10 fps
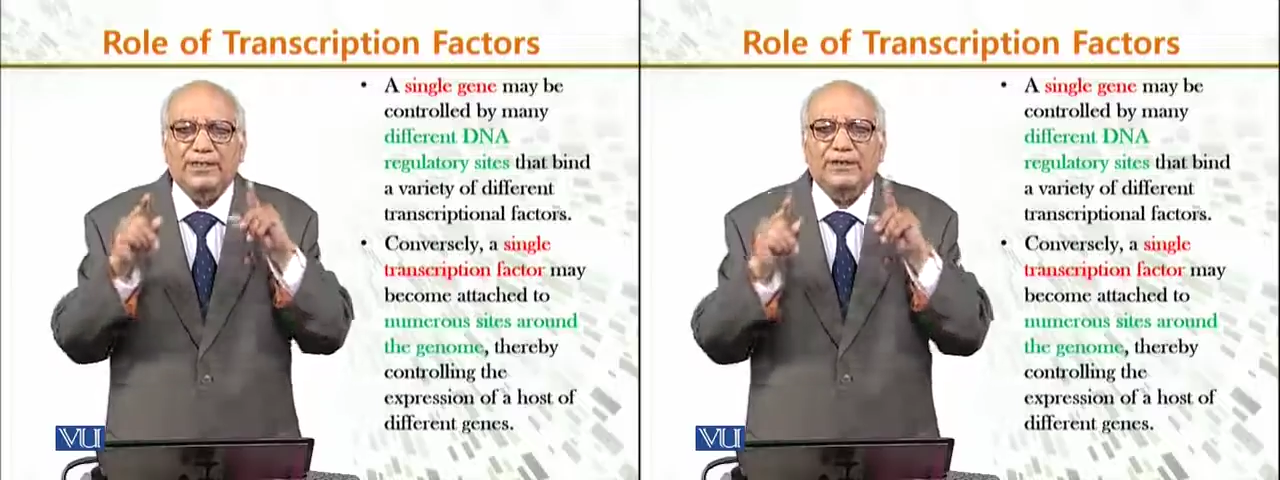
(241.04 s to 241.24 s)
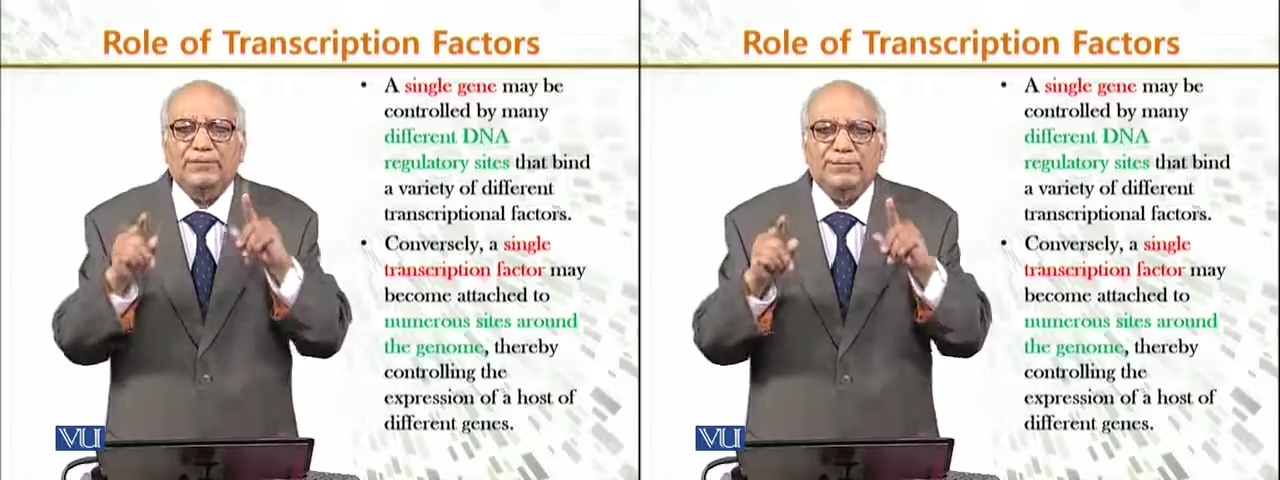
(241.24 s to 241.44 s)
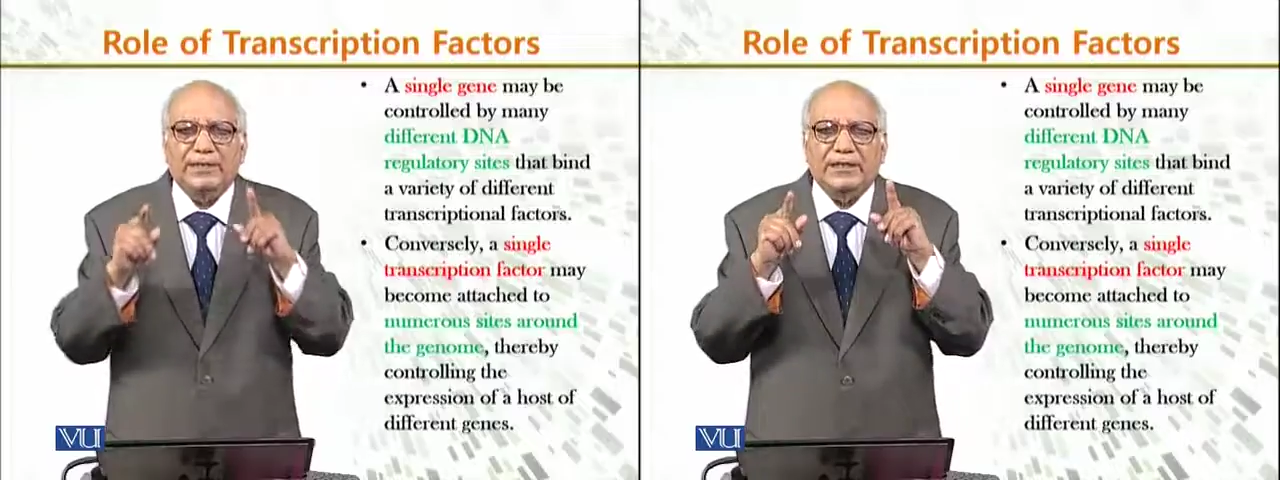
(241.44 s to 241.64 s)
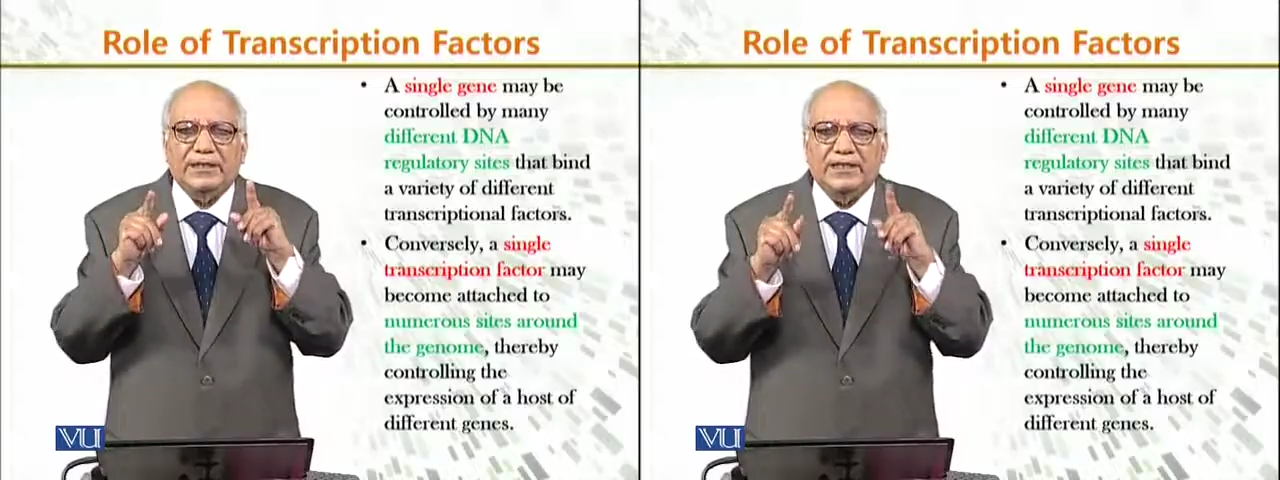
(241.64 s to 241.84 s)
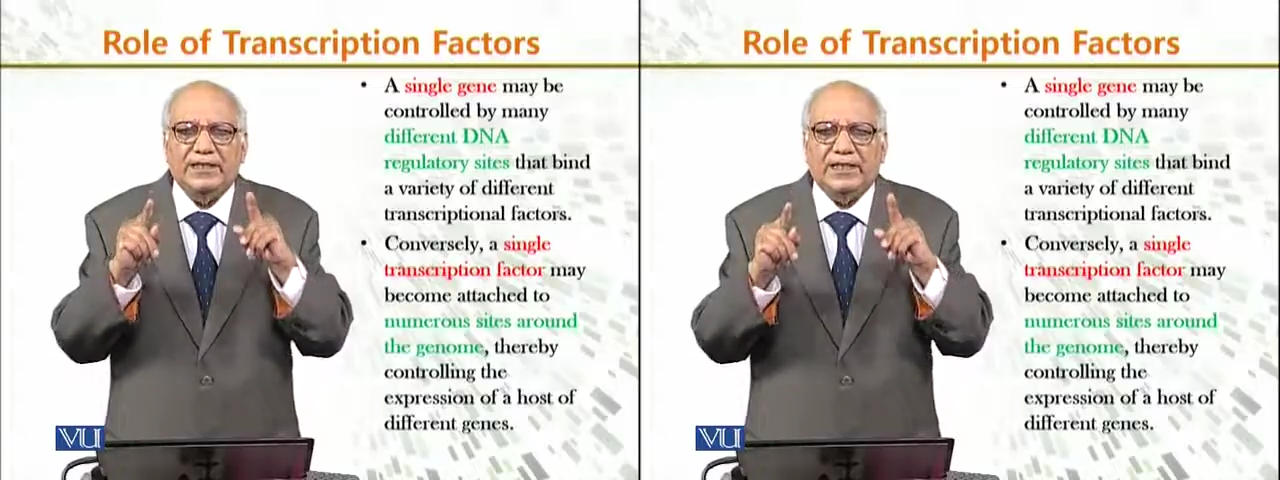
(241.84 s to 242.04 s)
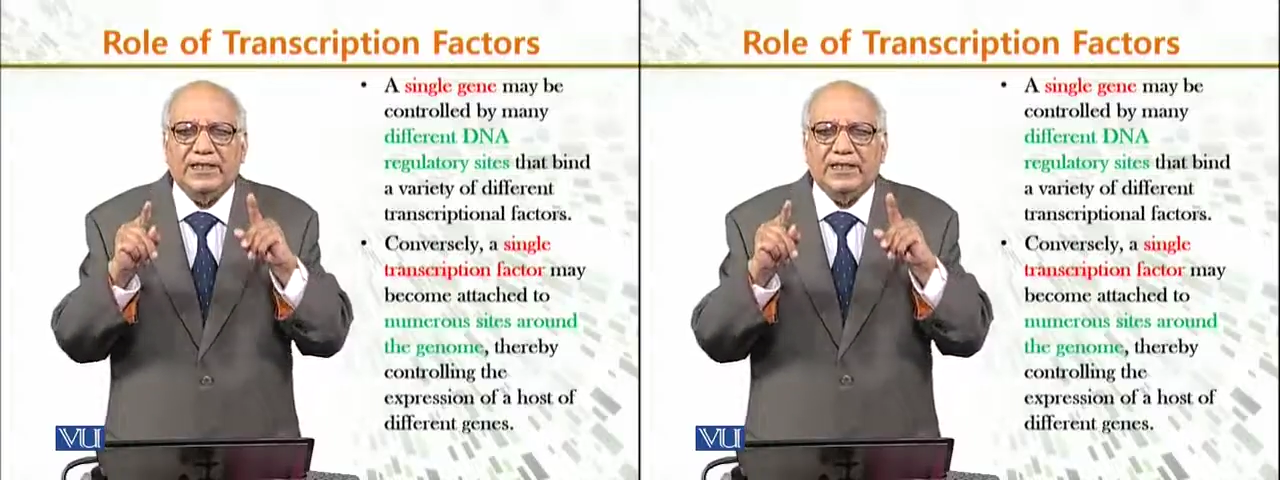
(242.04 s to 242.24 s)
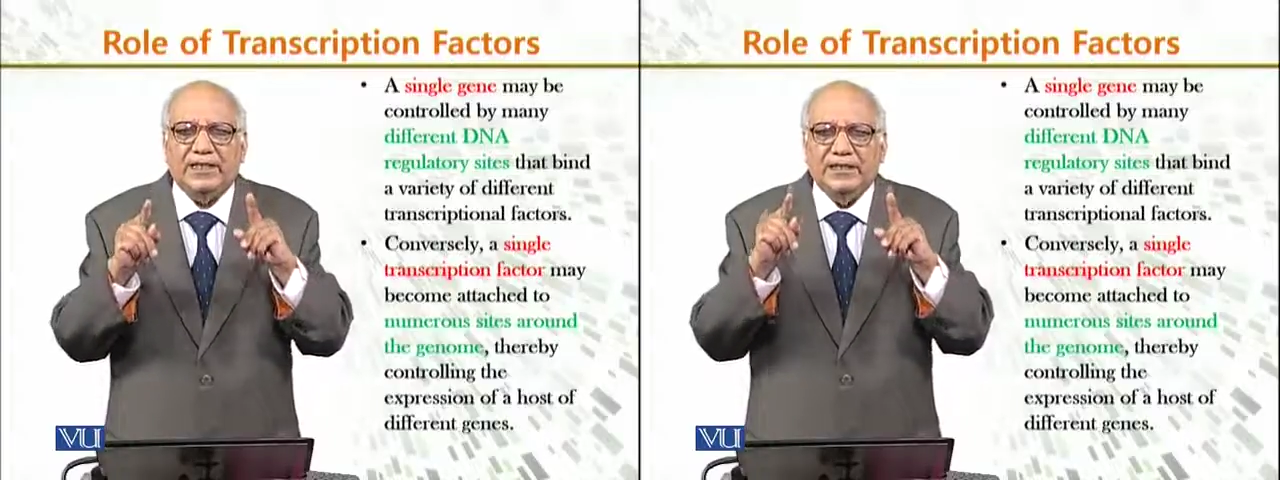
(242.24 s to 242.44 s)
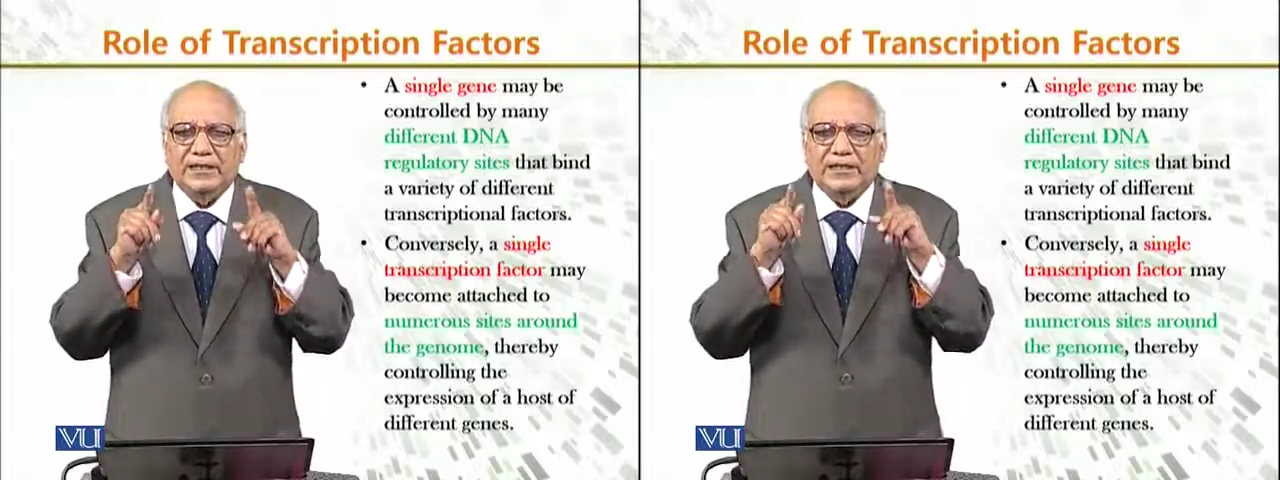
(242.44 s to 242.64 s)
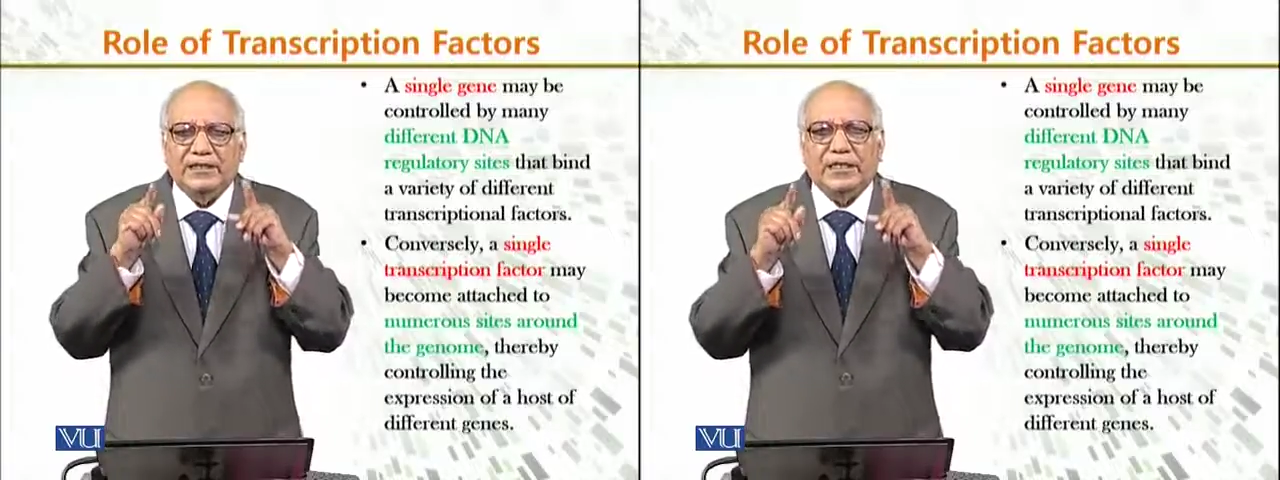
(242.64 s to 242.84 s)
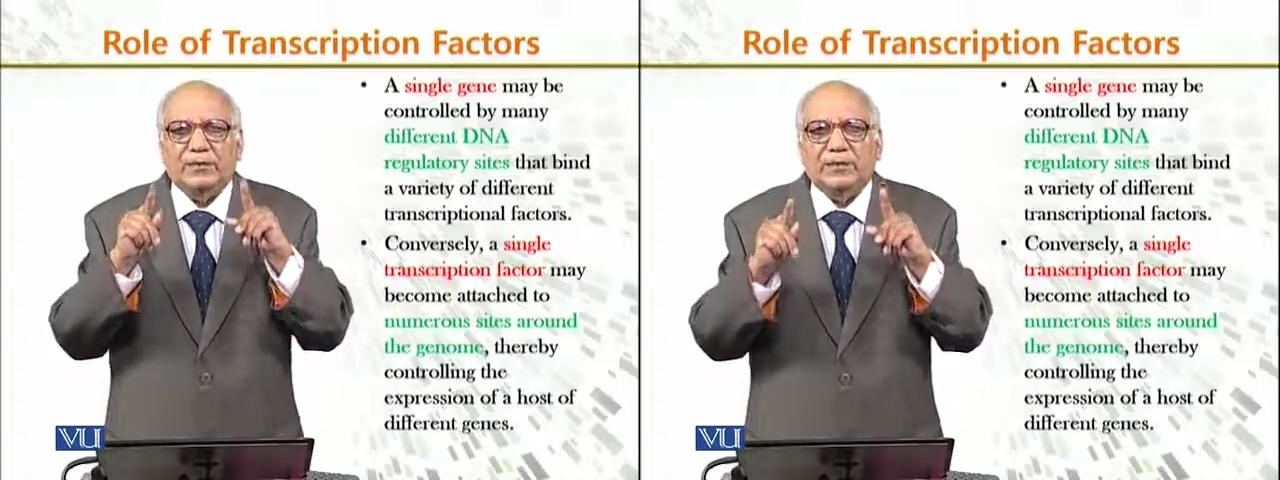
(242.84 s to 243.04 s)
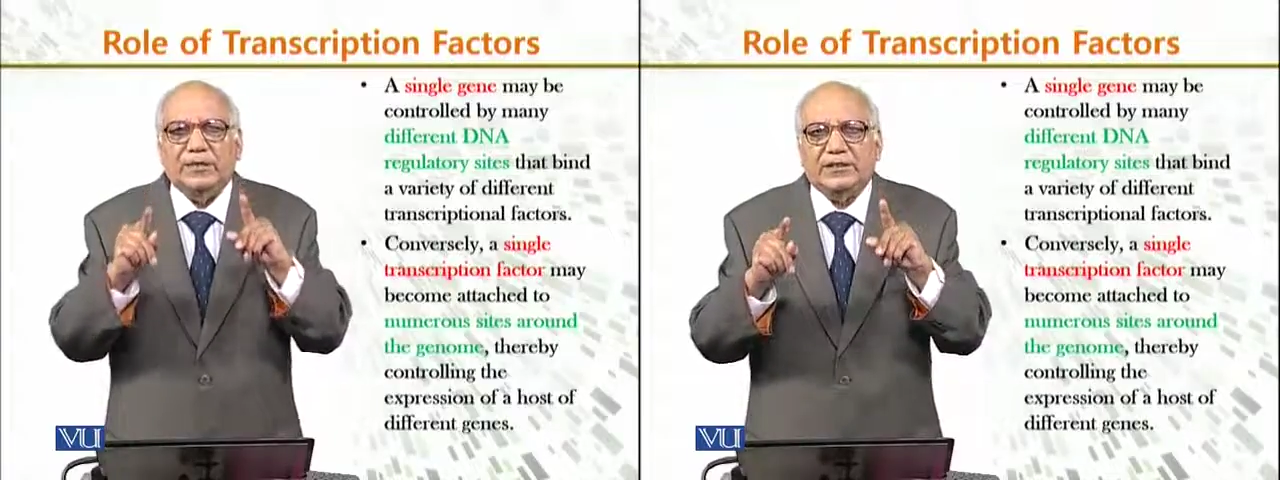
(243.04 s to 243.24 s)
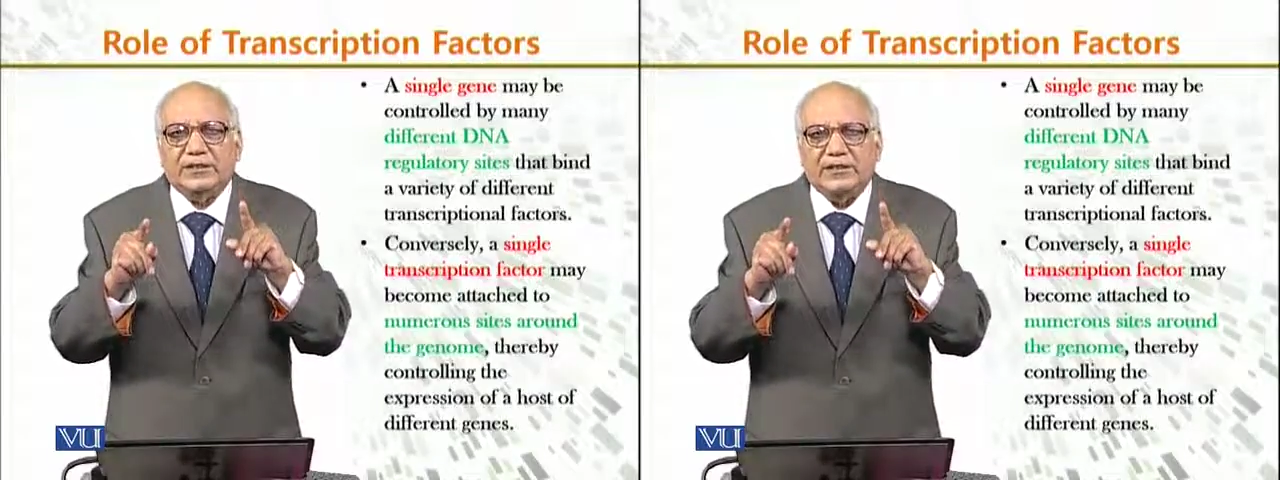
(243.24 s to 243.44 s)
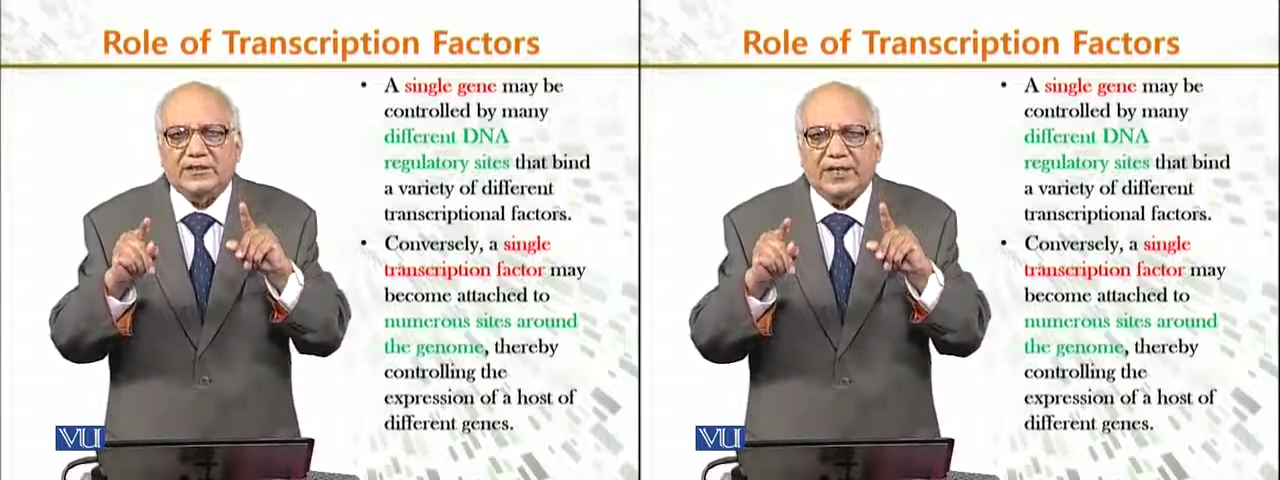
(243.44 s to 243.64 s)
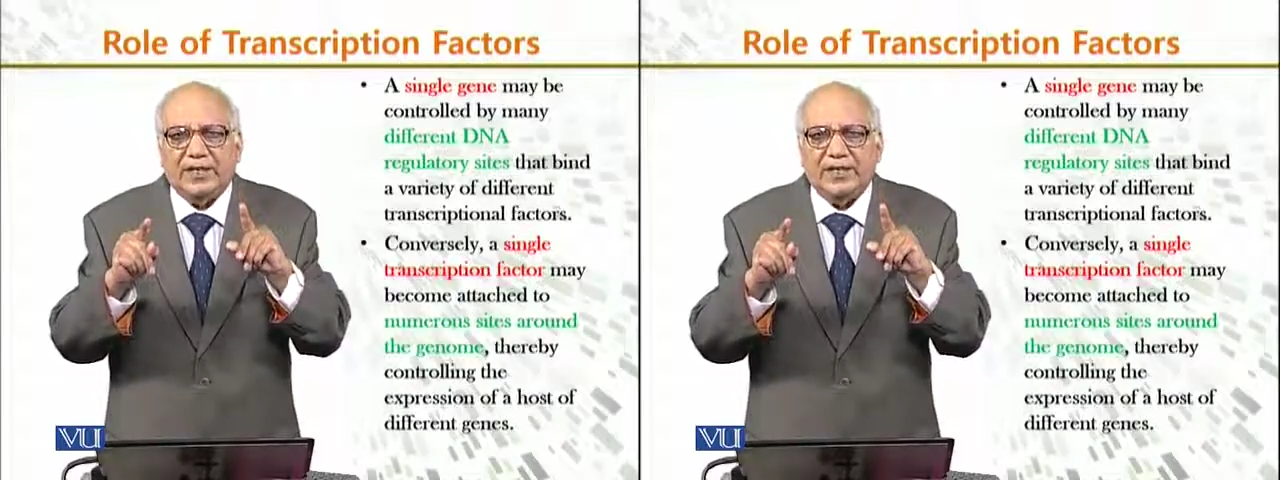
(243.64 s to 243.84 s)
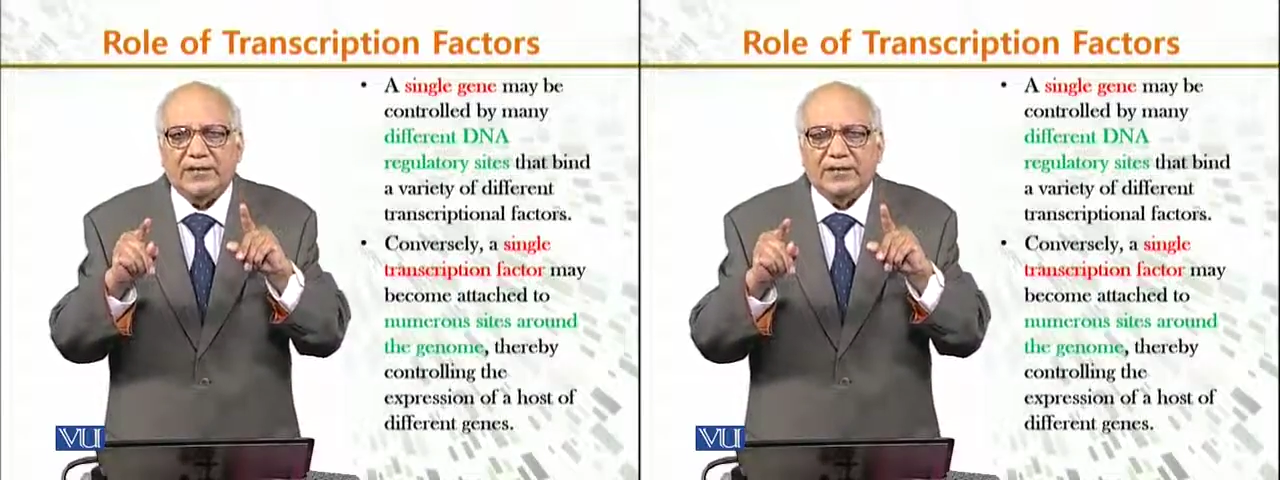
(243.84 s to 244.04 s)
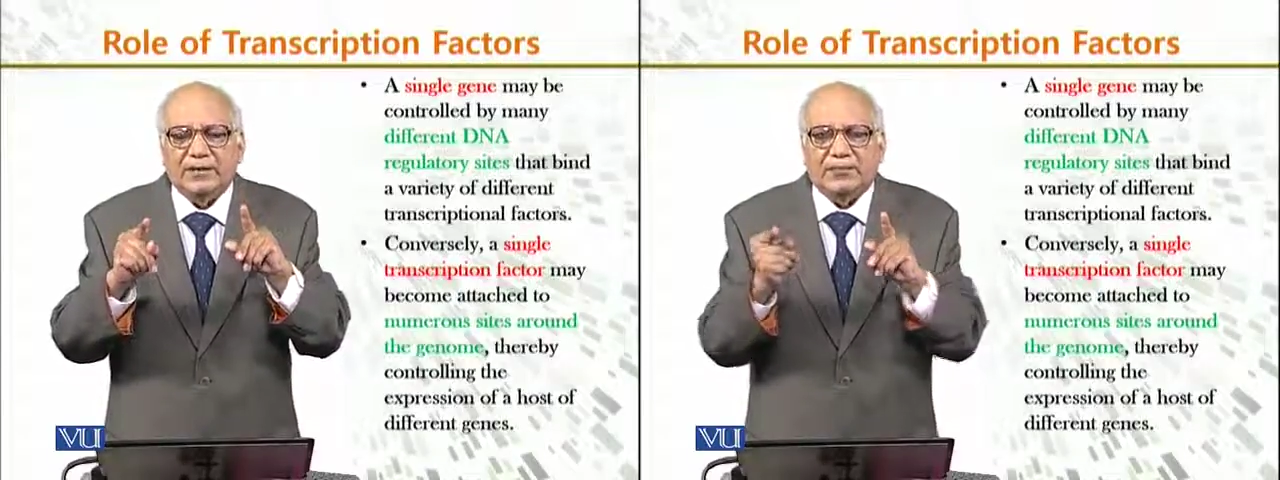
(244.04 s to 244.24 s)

different DNA regulatory sites,